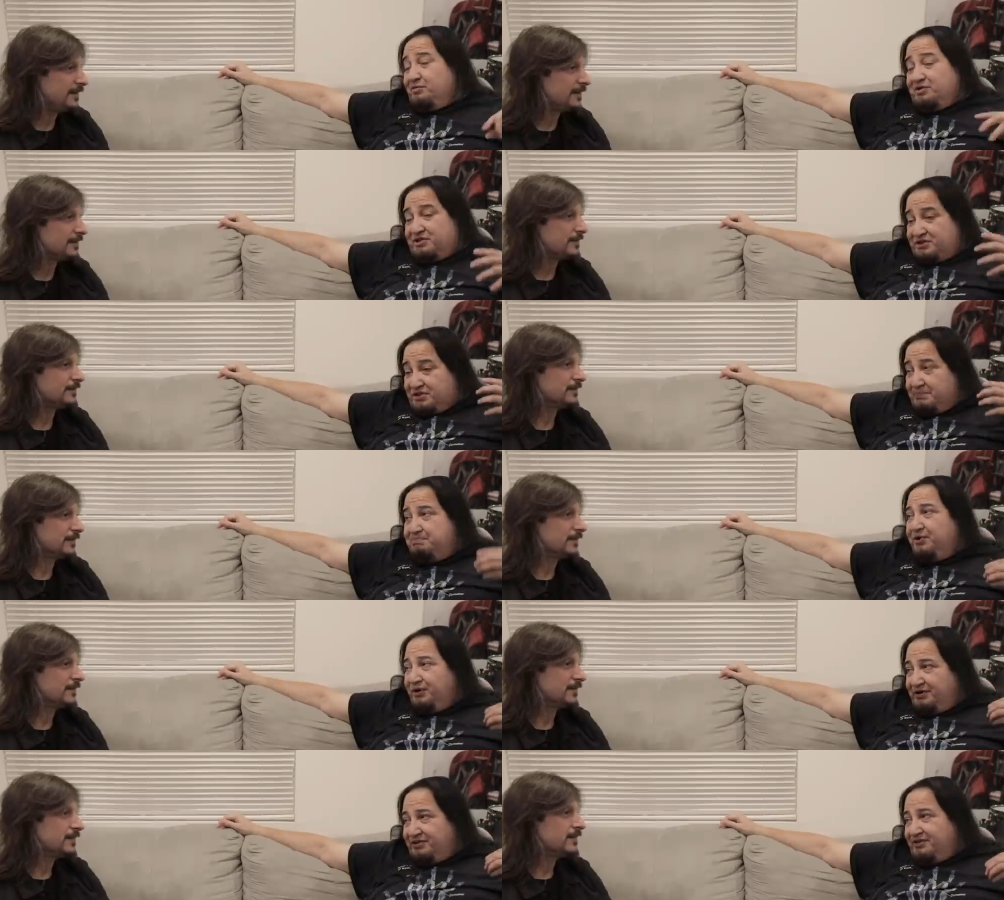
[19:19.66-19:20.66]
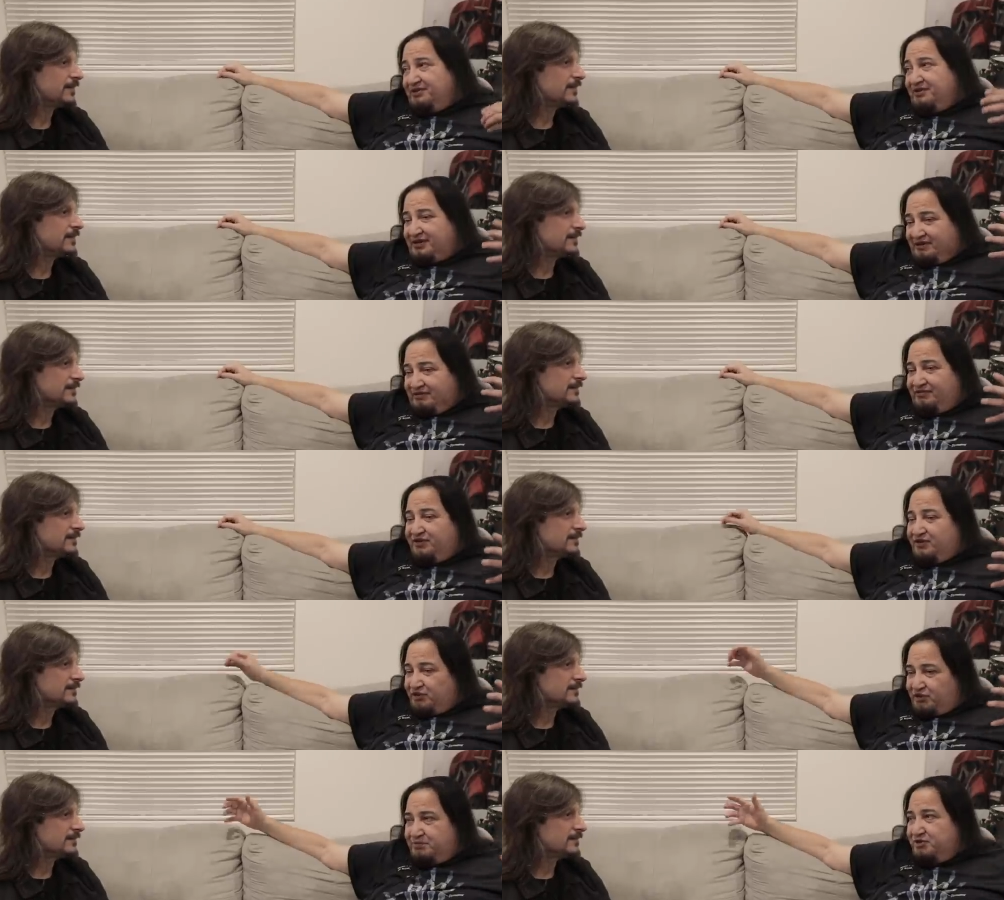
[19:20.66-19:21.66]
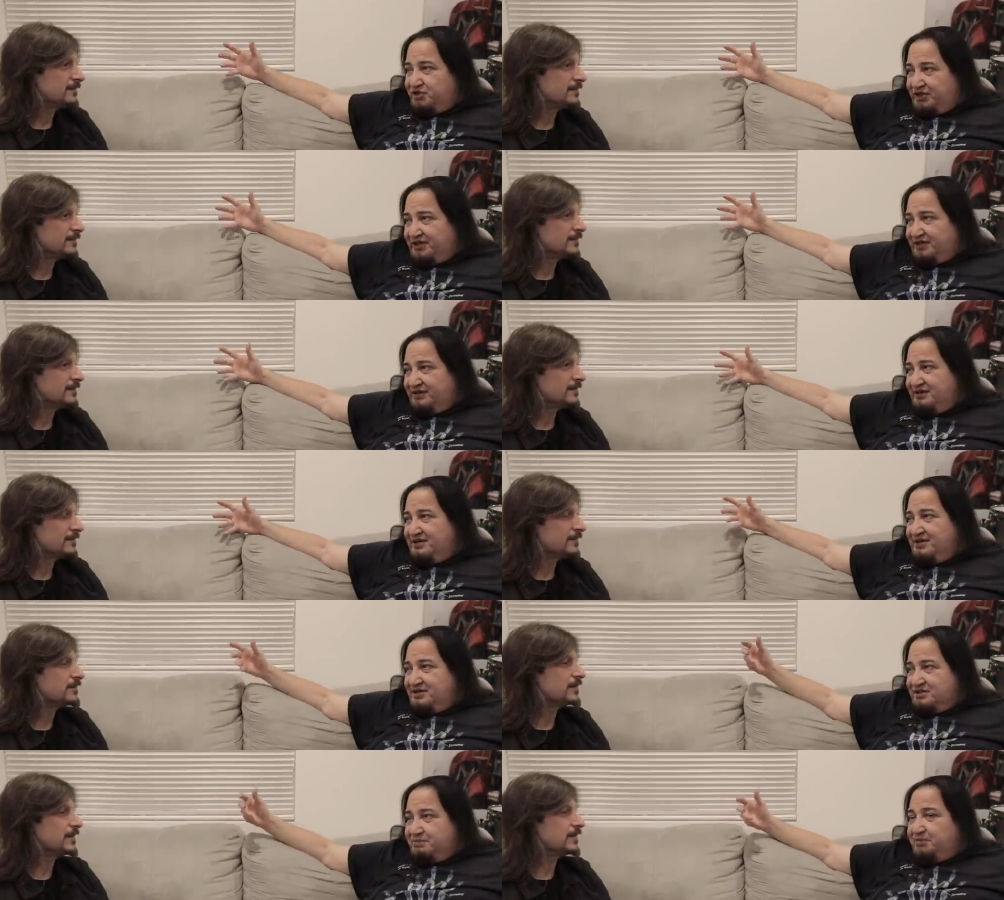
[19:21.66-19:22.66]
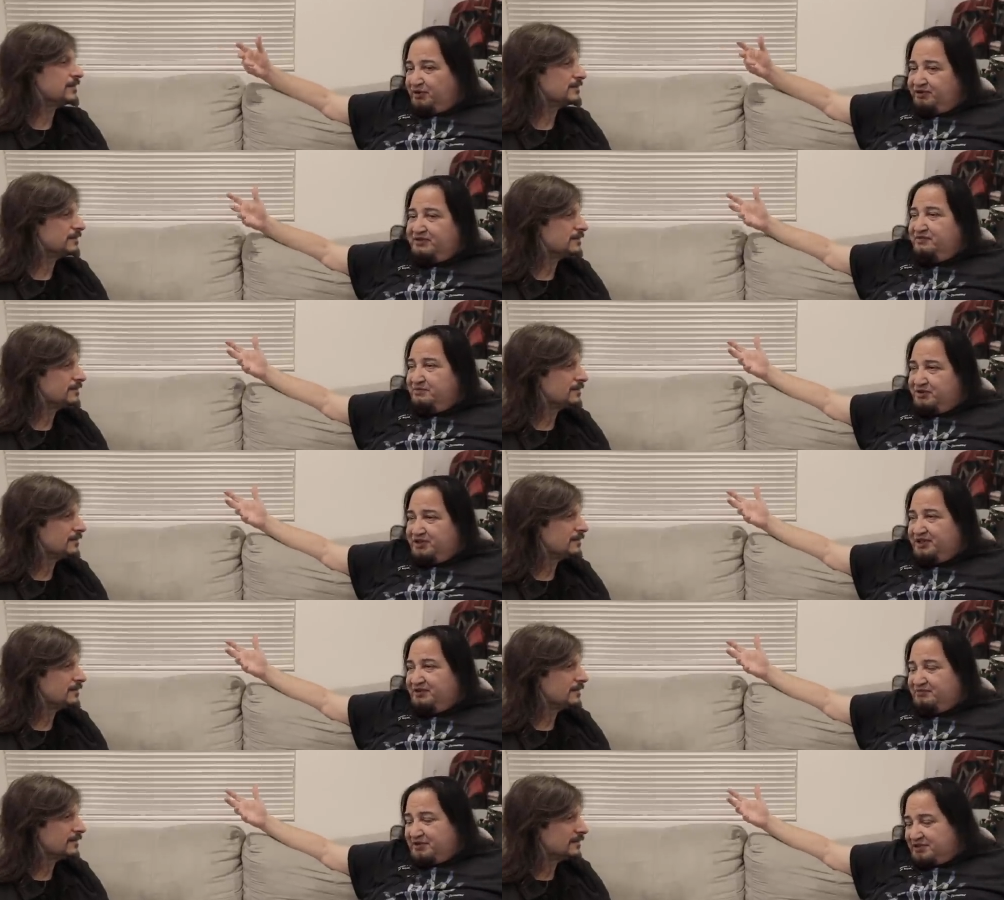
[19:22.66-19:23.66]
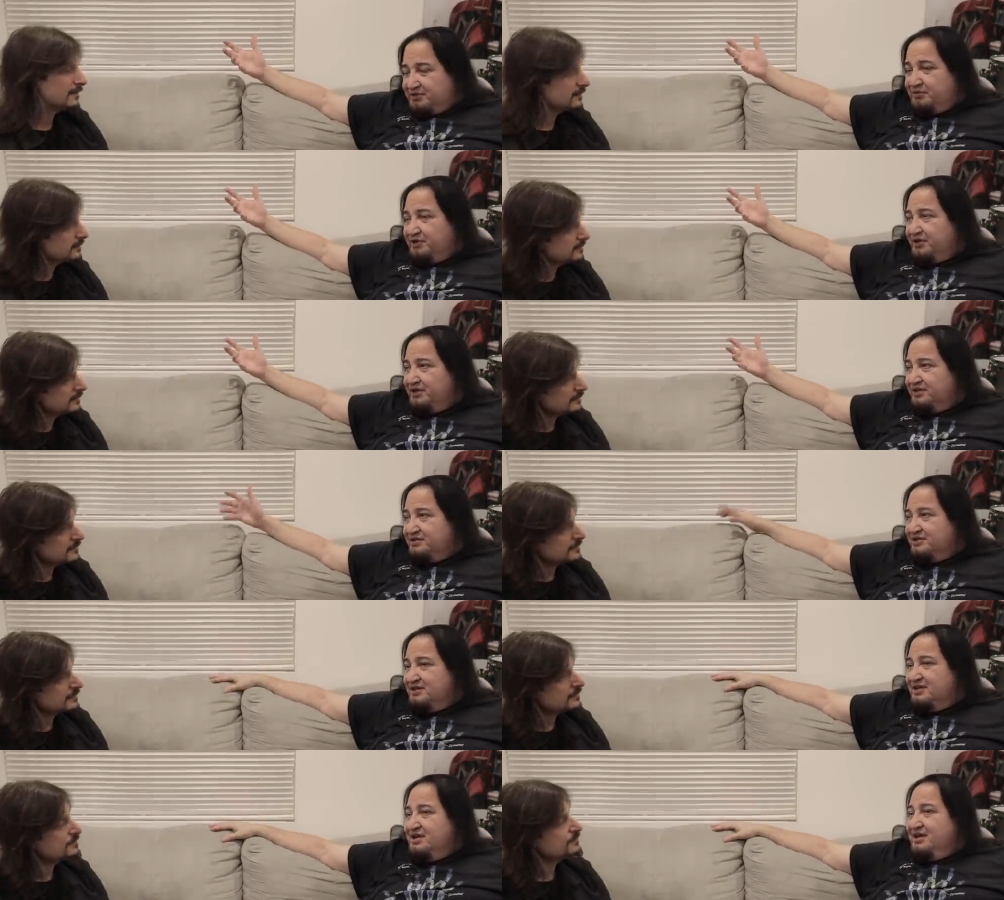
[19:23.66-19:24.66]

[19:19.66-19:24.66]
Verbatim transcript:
Speaker 1: which is the birth of the new machine. Okay. It's the birth of the machine, basically what it is.